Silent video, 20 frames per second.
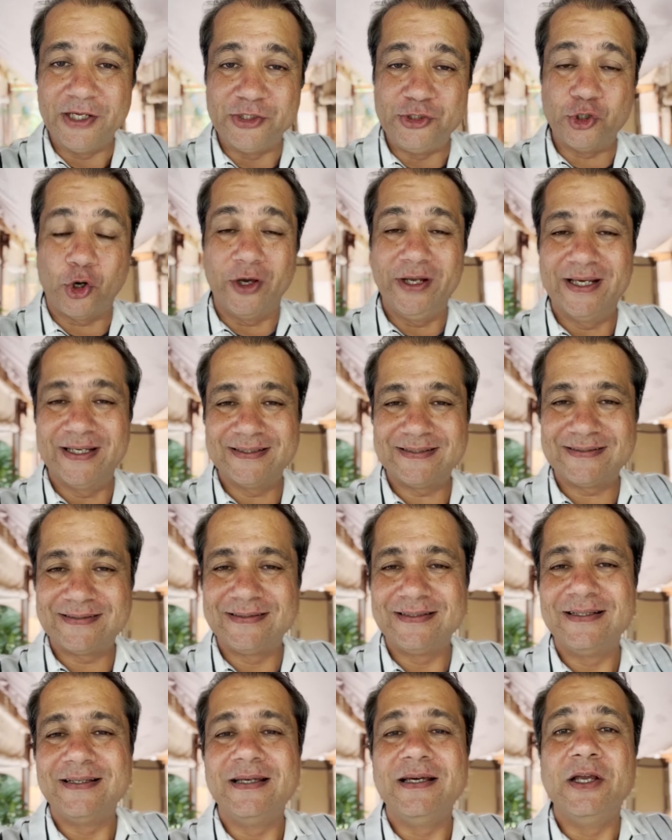Join us.
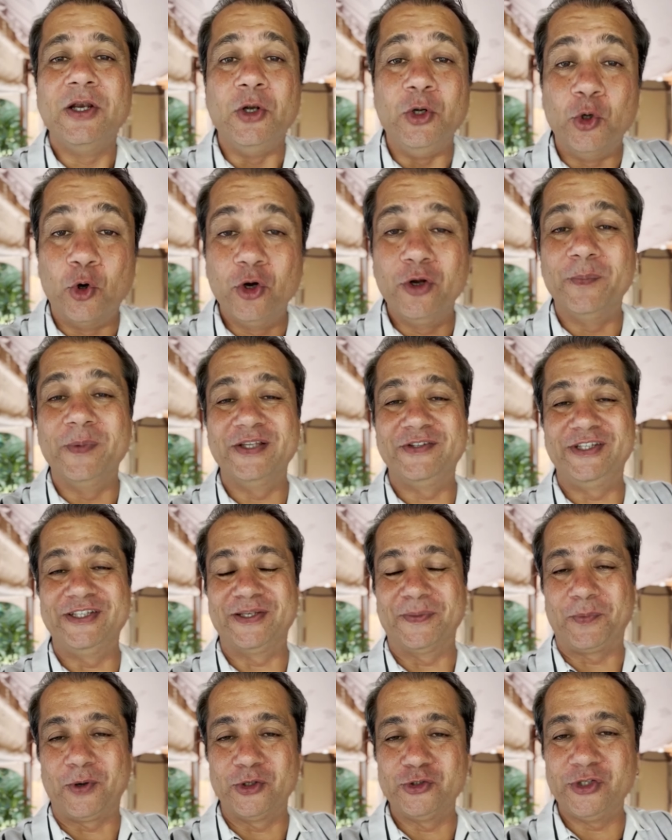Don't miss this
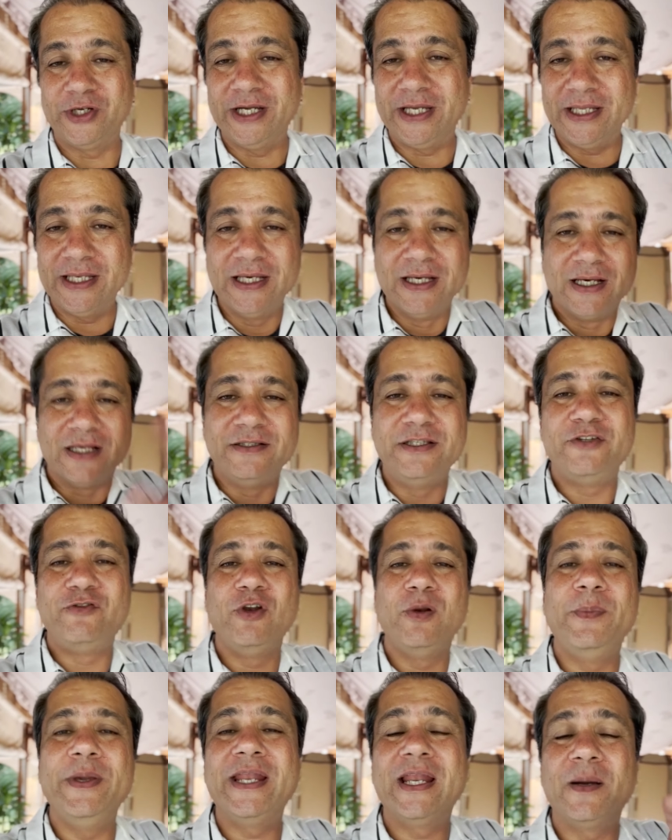opportunity. This will
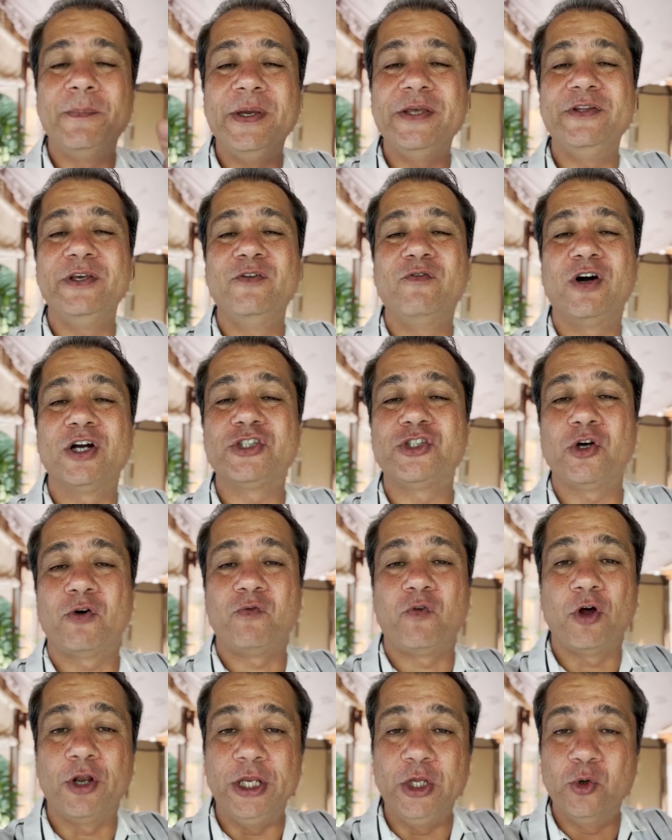be an amazing workshop
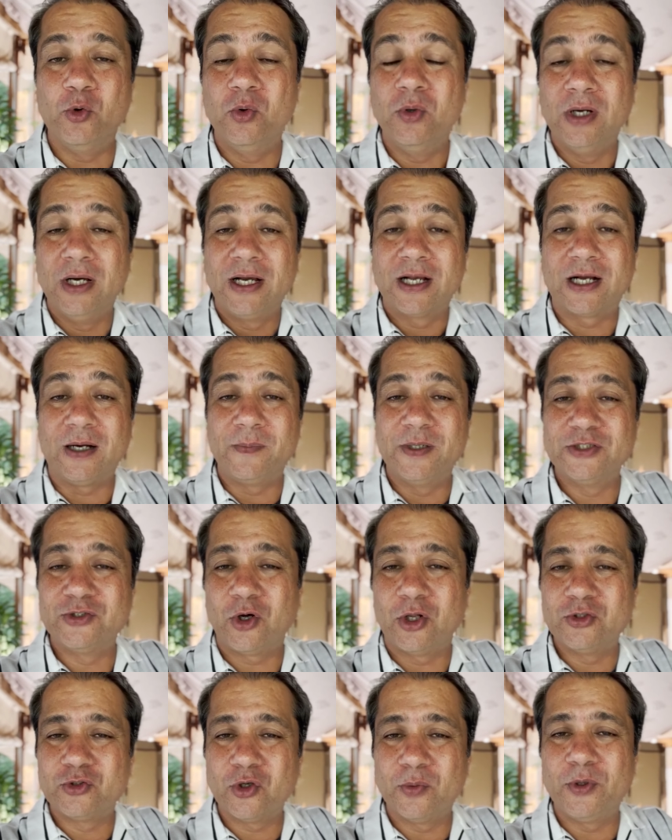for newcomers
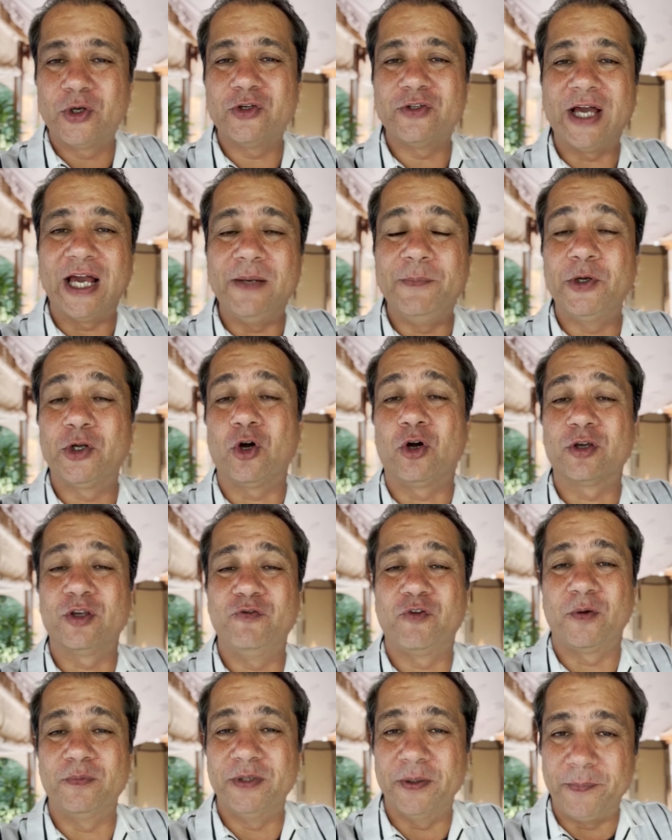also, because I'll be talking
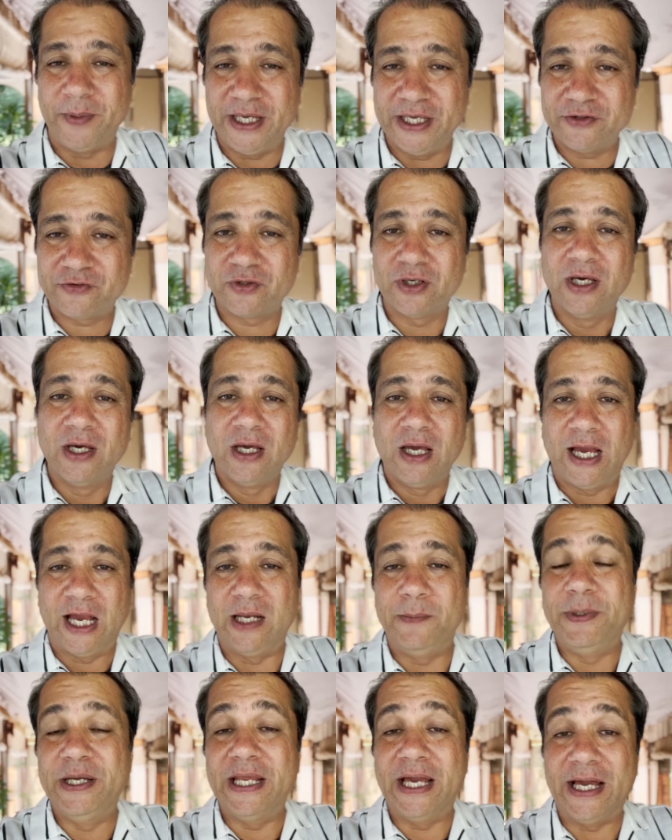from the base. I'll
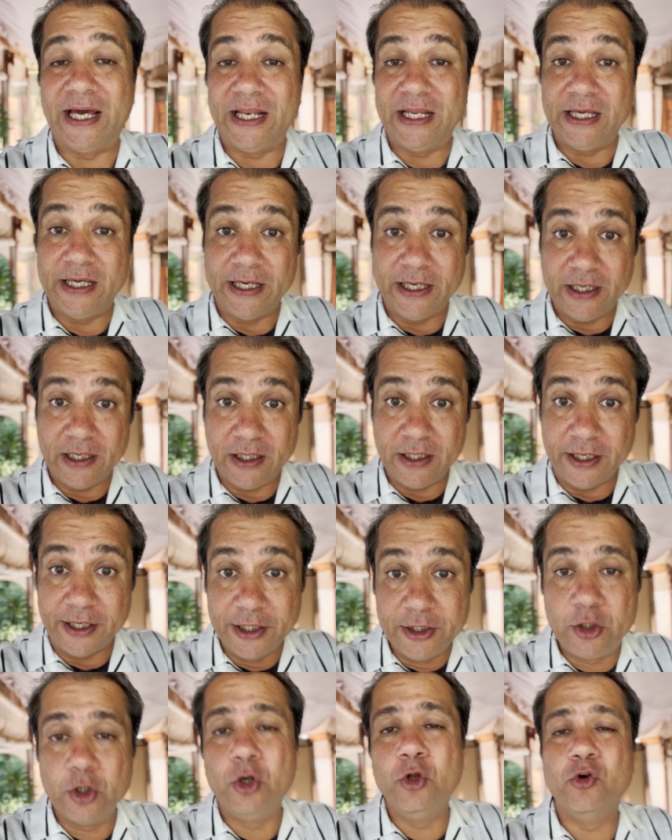be
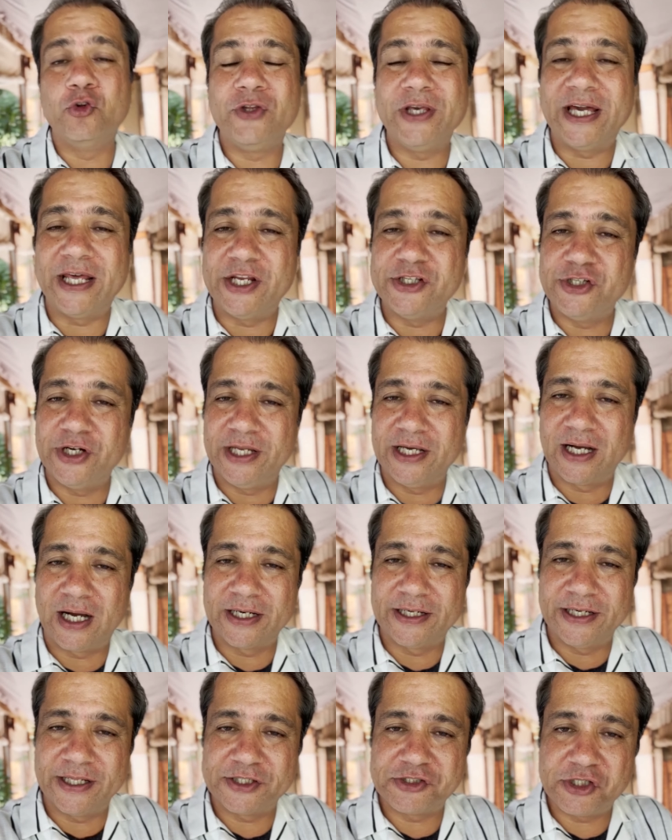introducing energetic
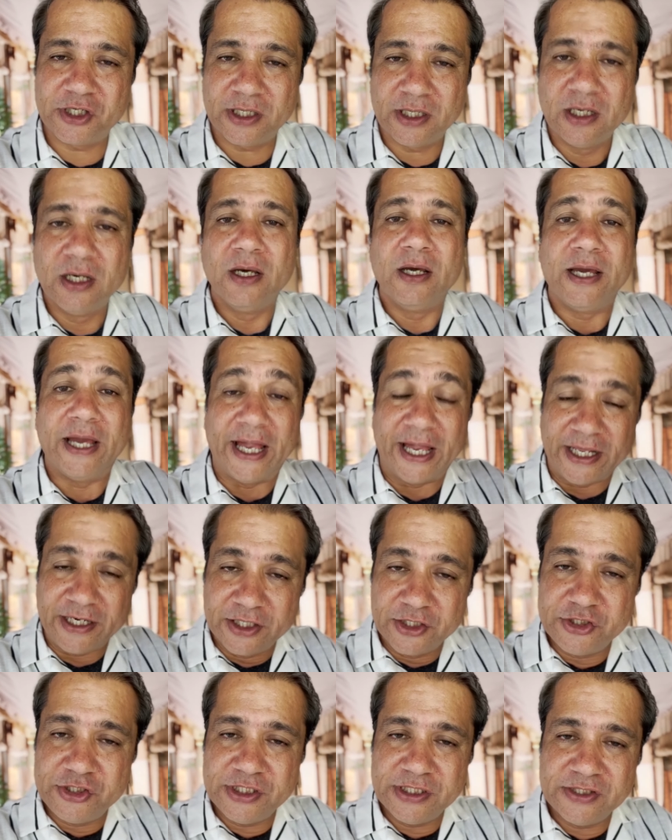architecture,
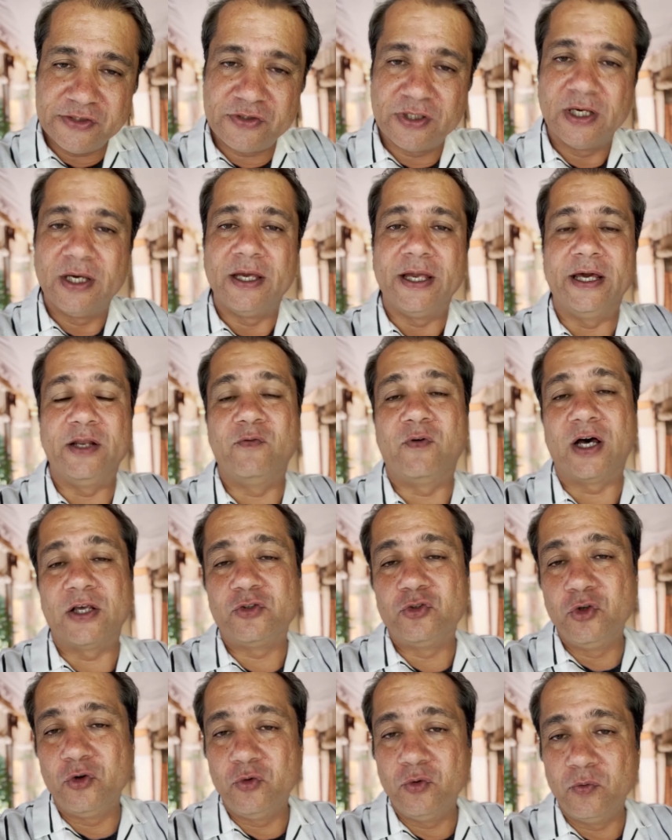energies, and
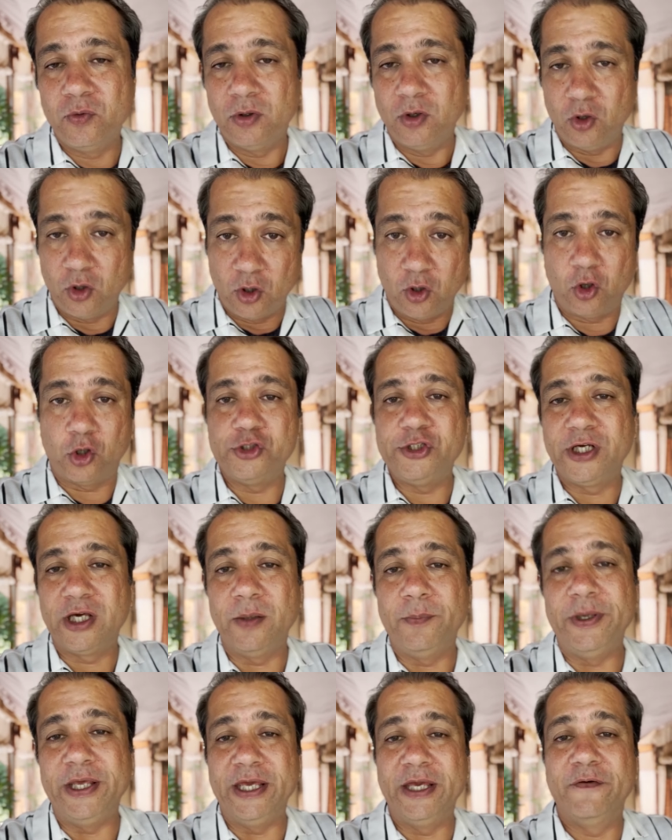Vastu logical
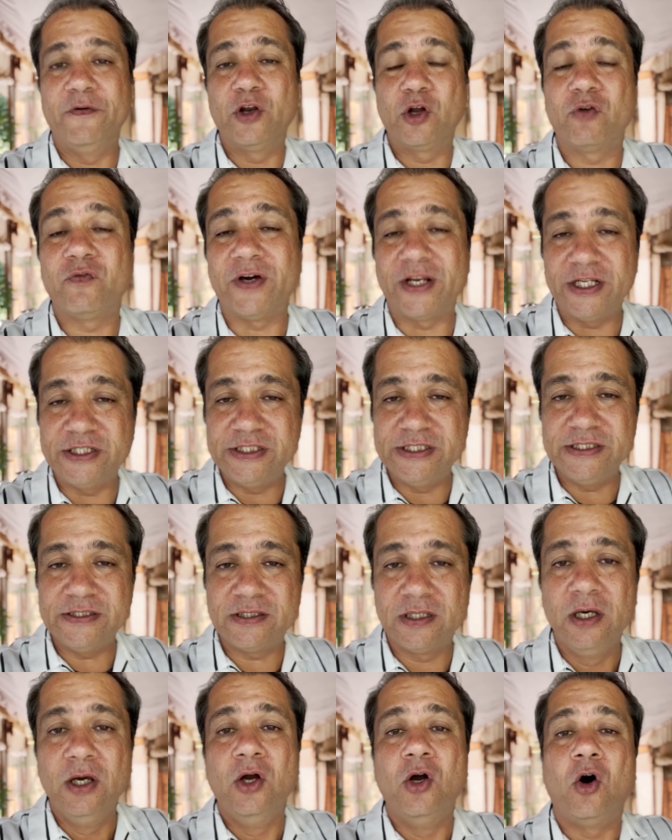behavior of energies.
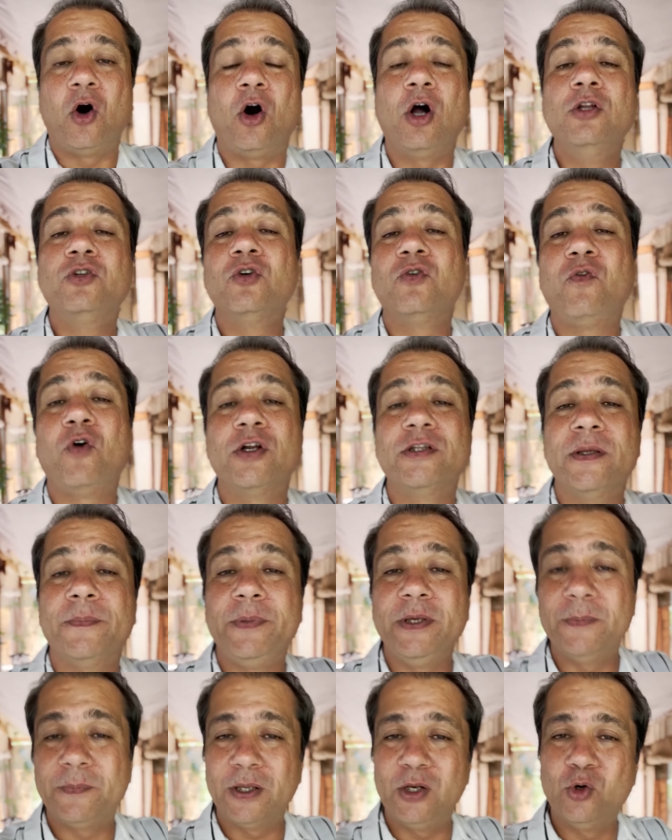Also for the
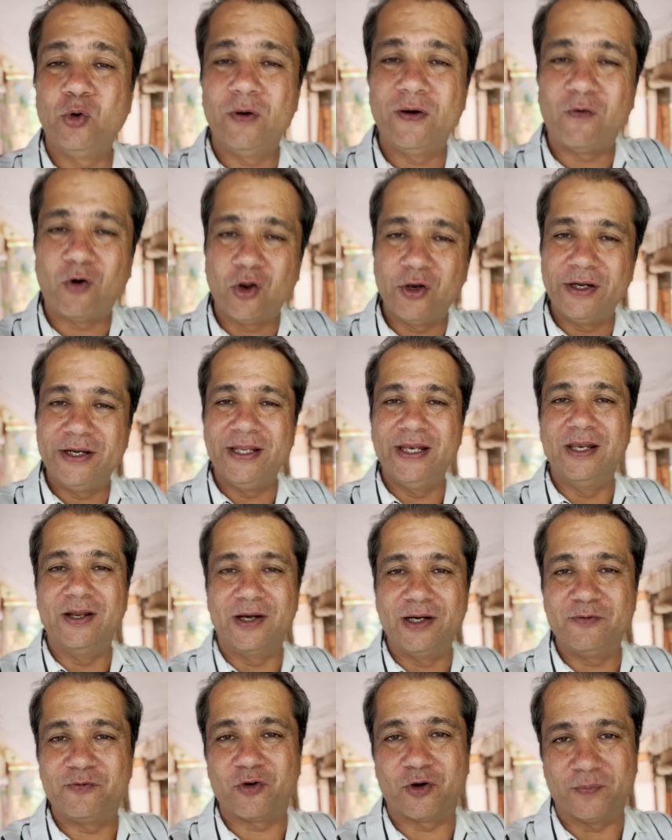people who have already
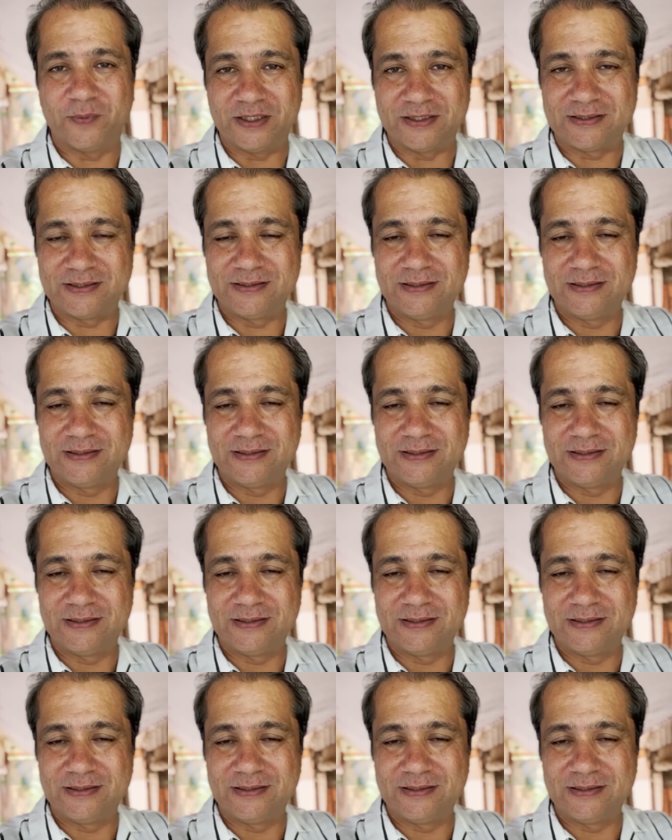learned from us.